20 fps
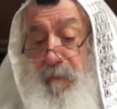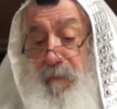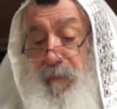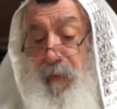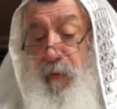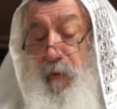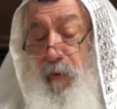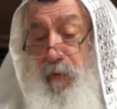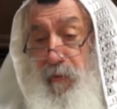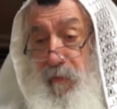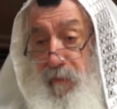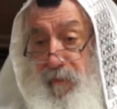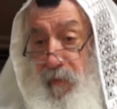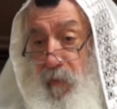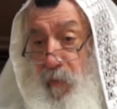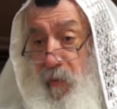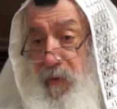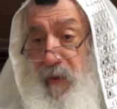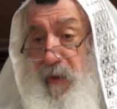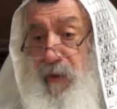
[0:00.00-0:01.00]
because of the
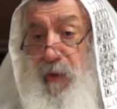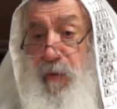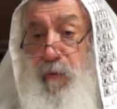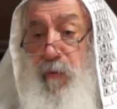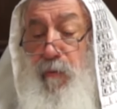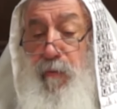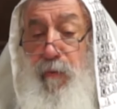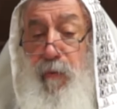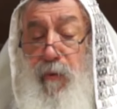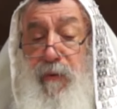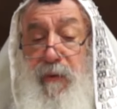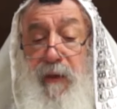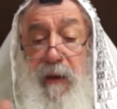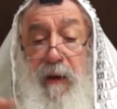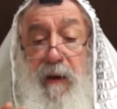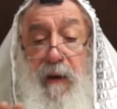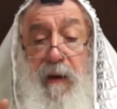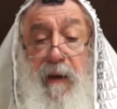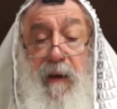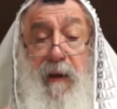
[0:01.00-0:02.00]
water that you throw
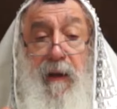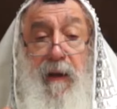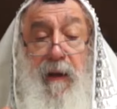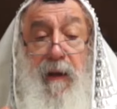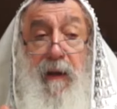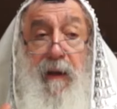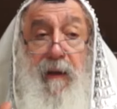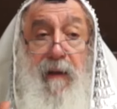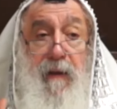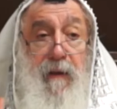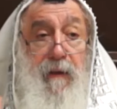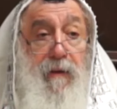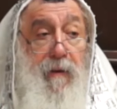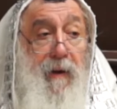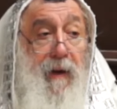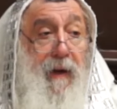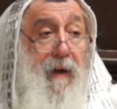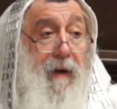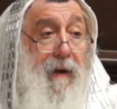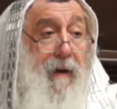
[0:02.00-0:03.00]
there,
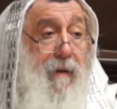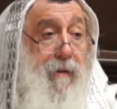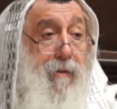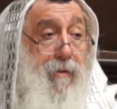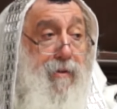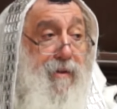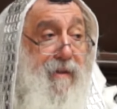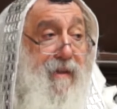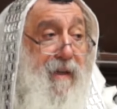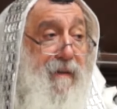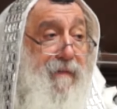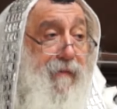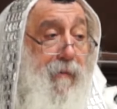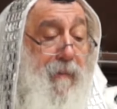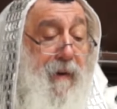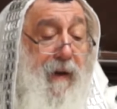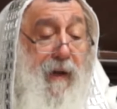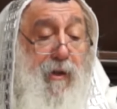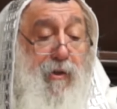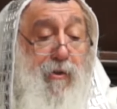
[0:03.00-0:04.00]
you steal from
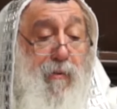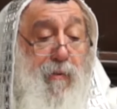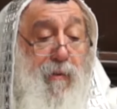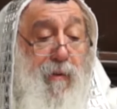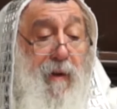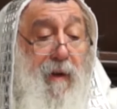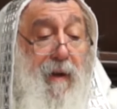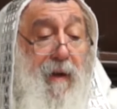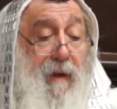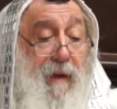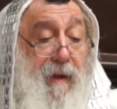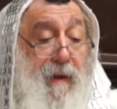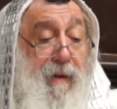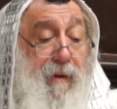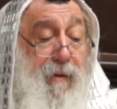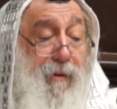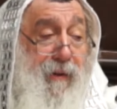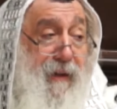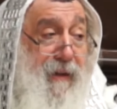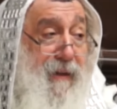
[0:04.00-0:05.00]
HaKadosh.
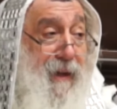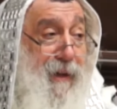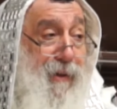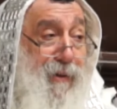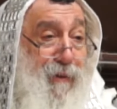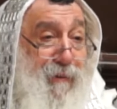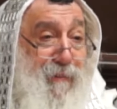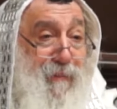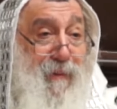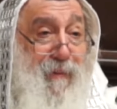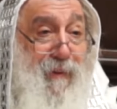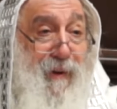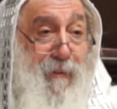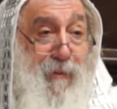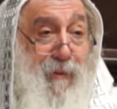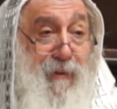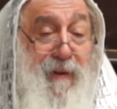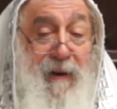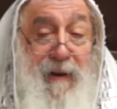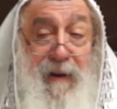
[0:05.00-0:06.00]
You need a lot of
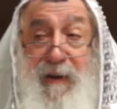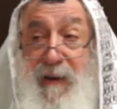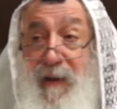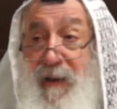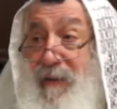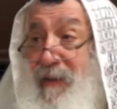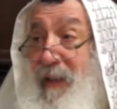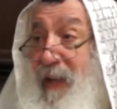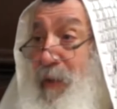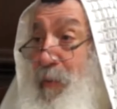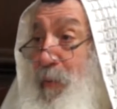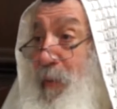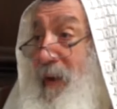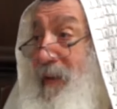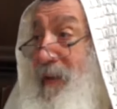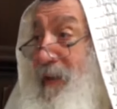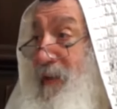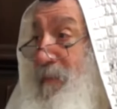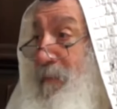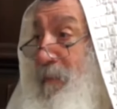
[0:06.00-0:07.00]
emunah. That's why
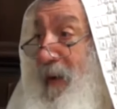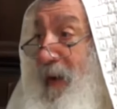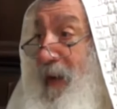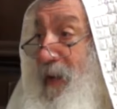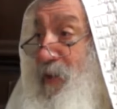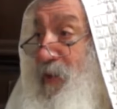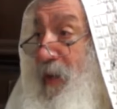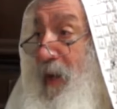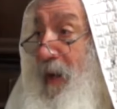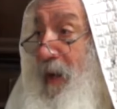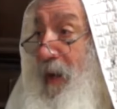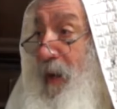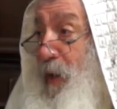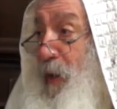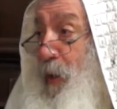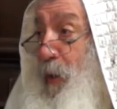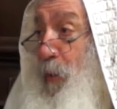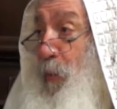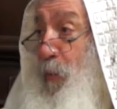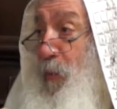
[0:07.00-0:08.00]
this parasha
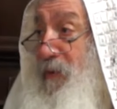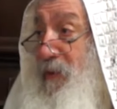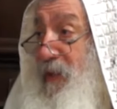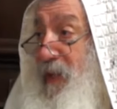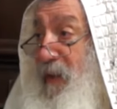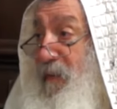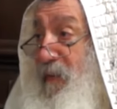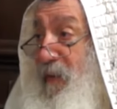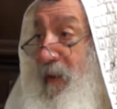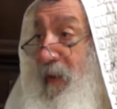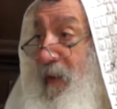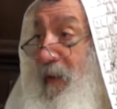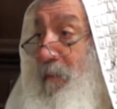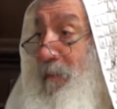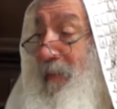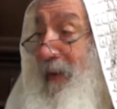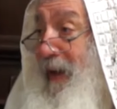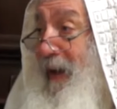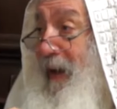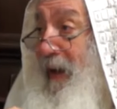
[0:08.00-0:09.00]
was given in
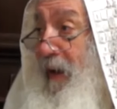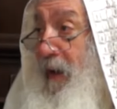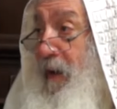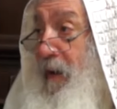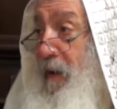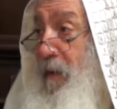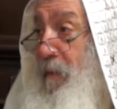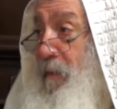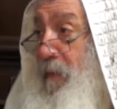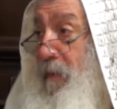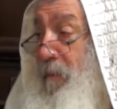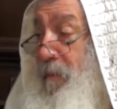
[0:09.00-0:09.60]
Behar